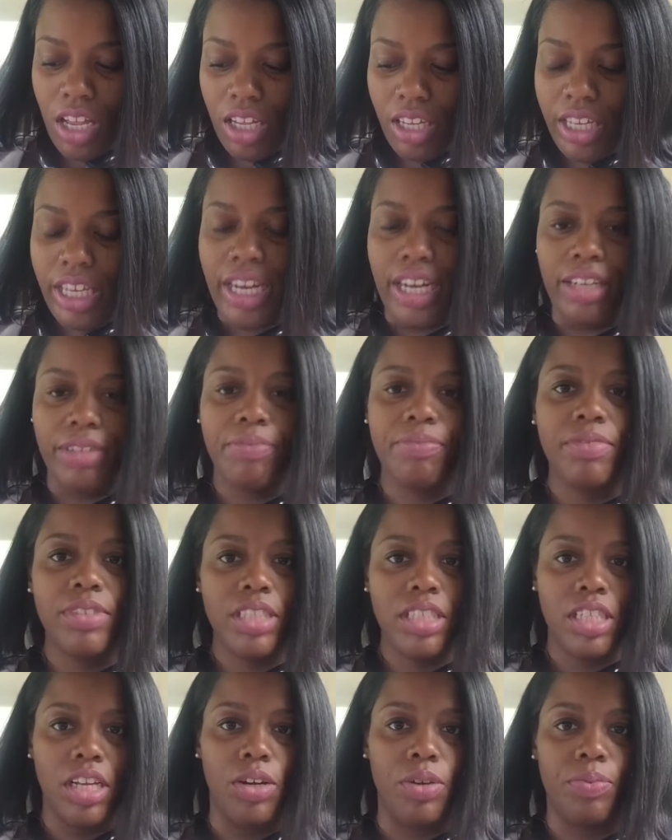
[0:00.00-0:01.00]
Yeah,
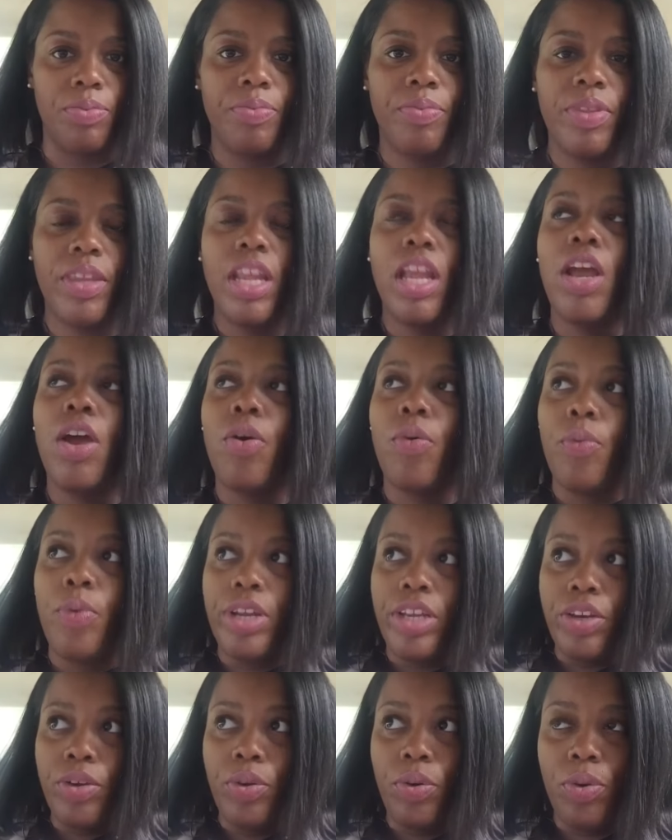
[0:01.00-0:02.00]
so
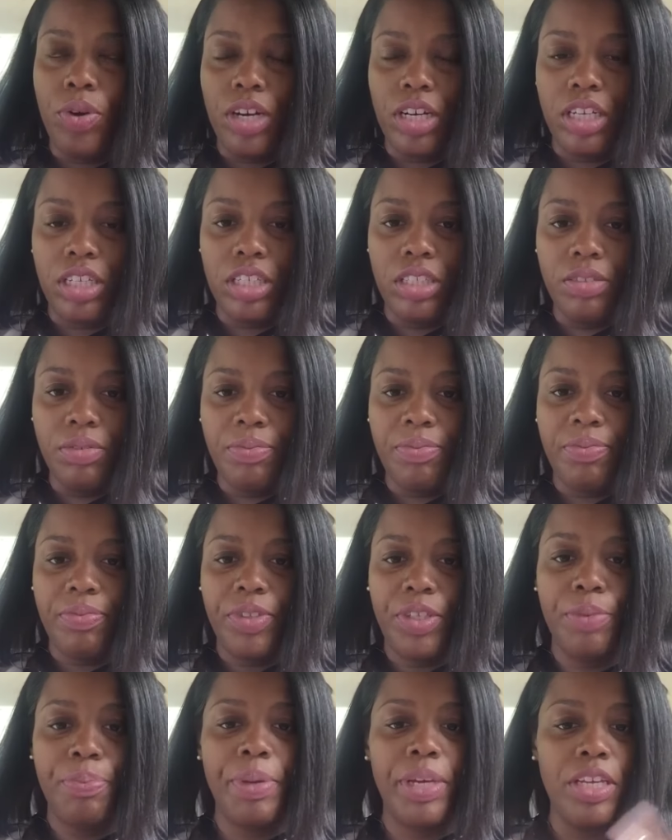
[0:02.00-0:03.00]
when you order,
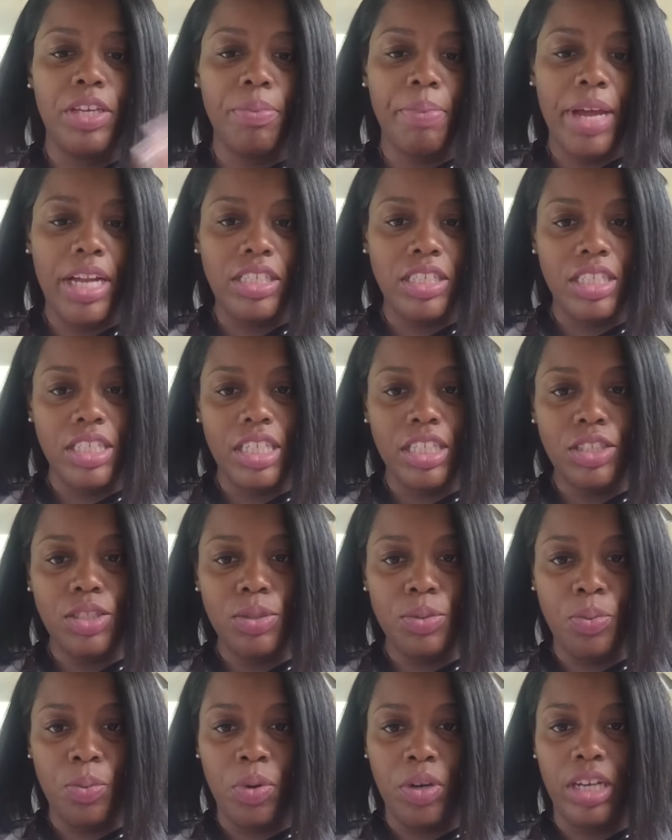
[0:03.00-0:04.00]
you pick your patches that
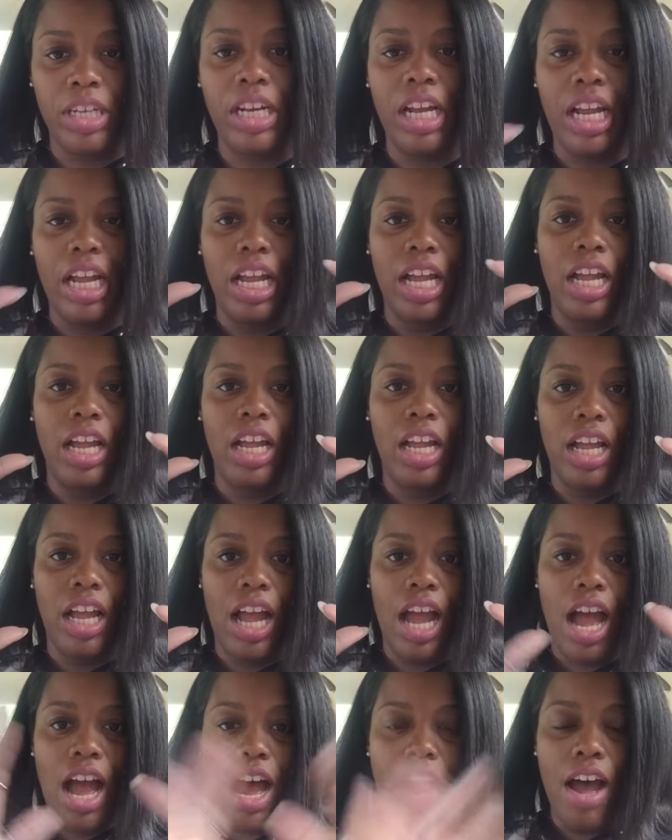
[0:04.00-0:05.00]
you want.
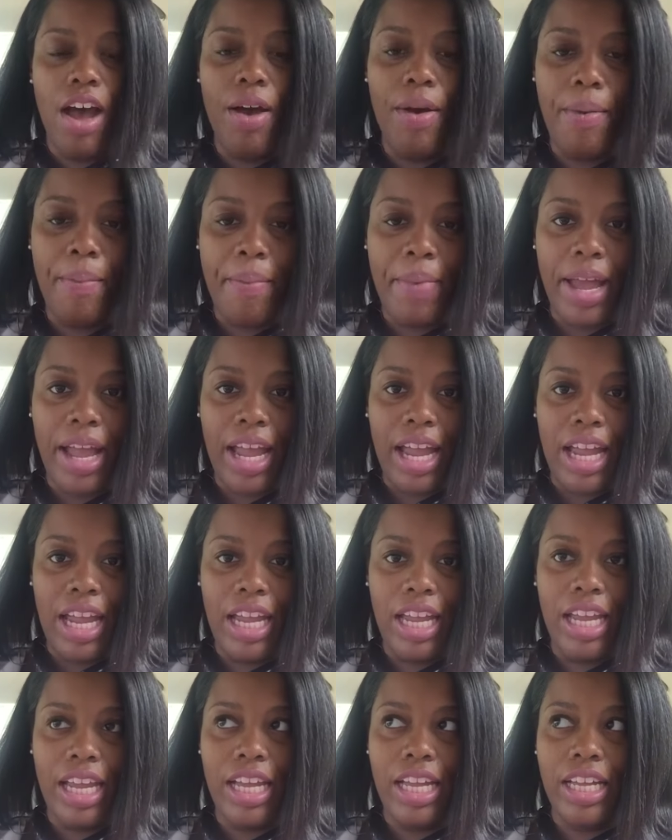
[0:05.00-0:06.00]

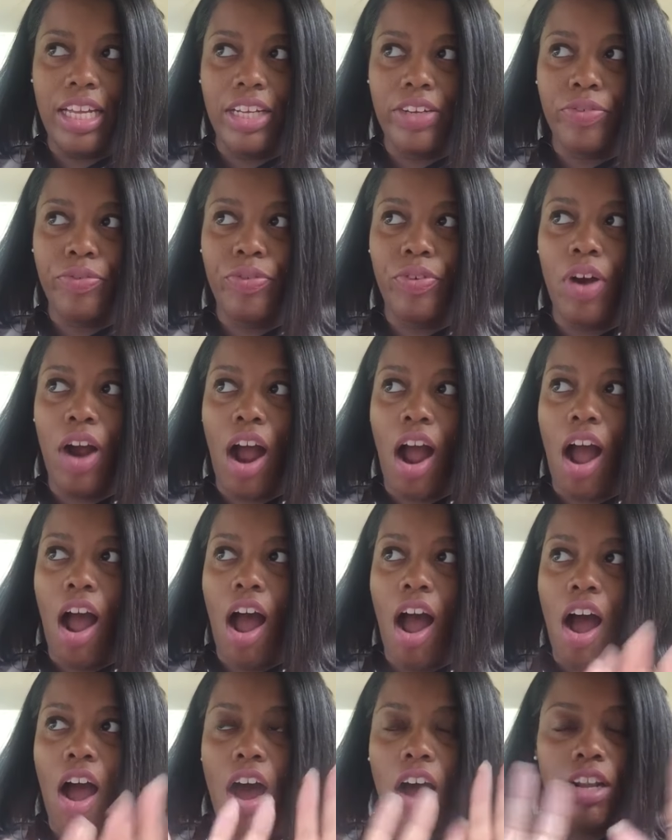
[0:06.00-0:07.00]
And for
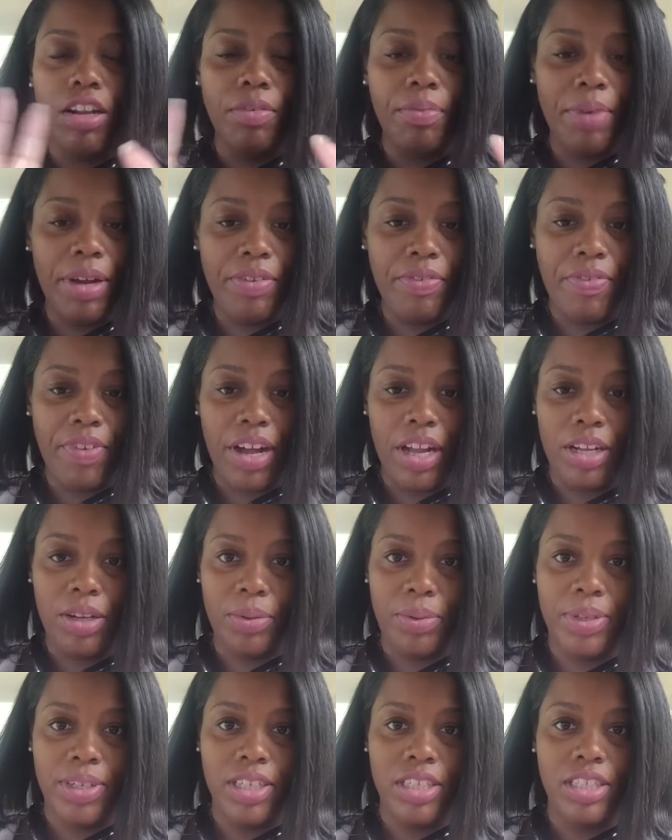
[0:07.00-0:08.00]
all of my
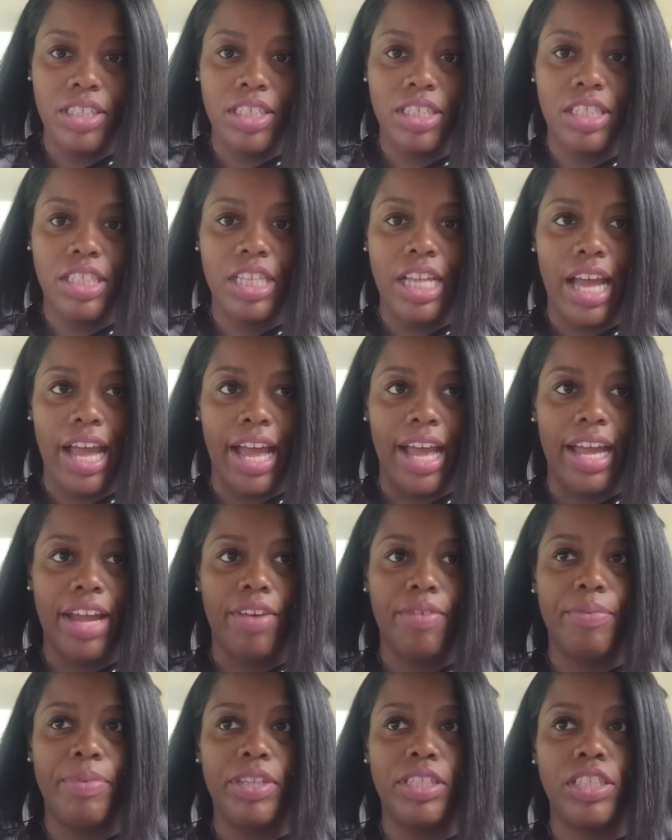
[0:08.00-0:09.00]
followers that
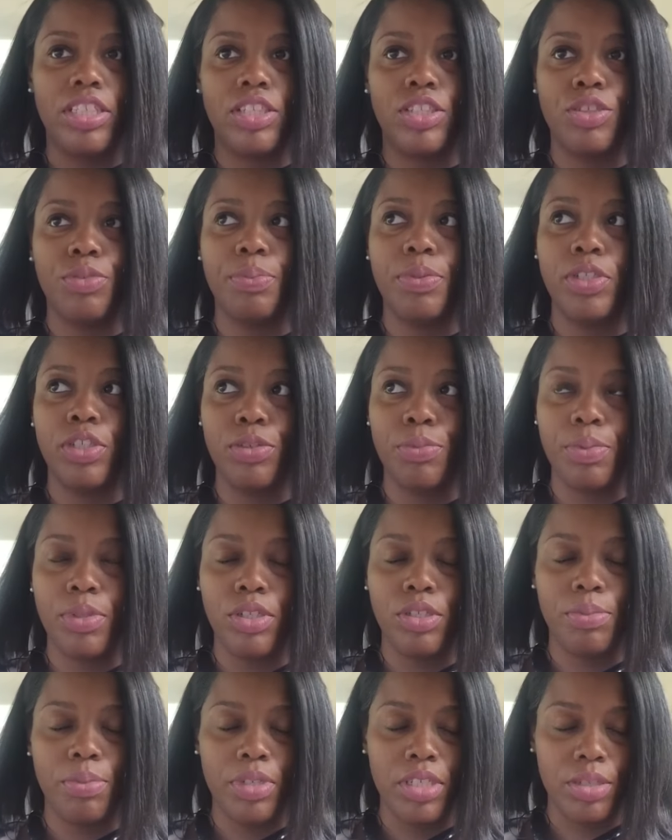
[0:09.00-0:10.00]
have been super
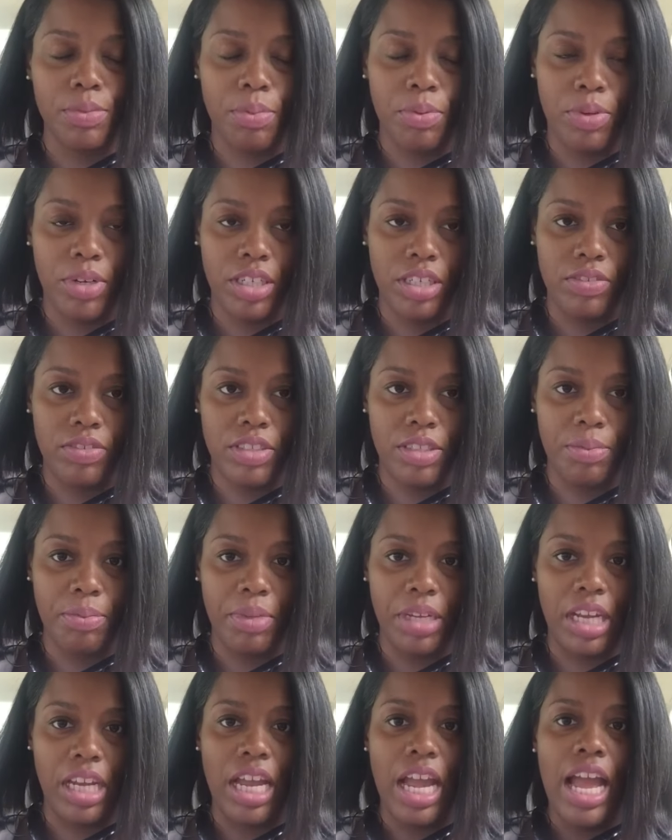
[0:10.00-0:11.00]
supportive to
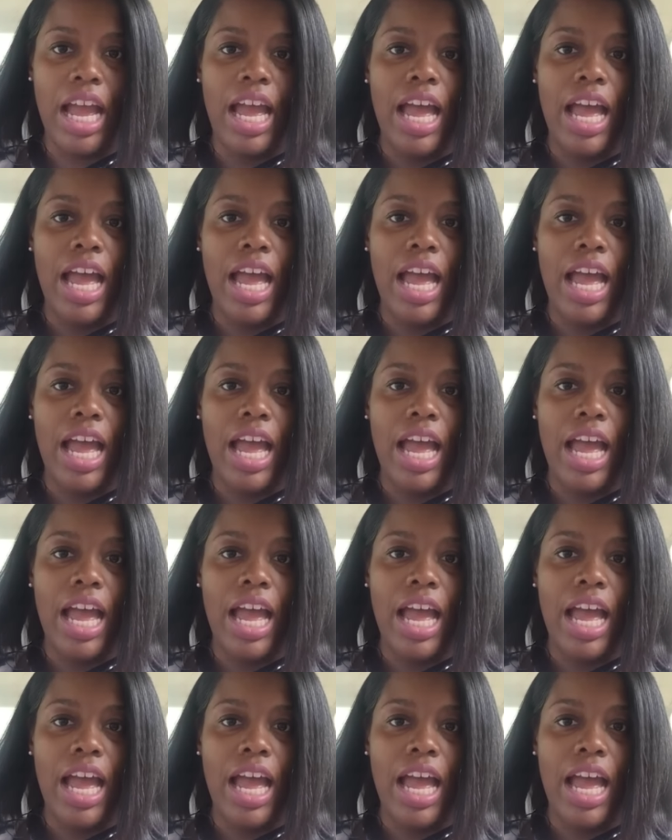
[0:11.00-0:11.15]
me,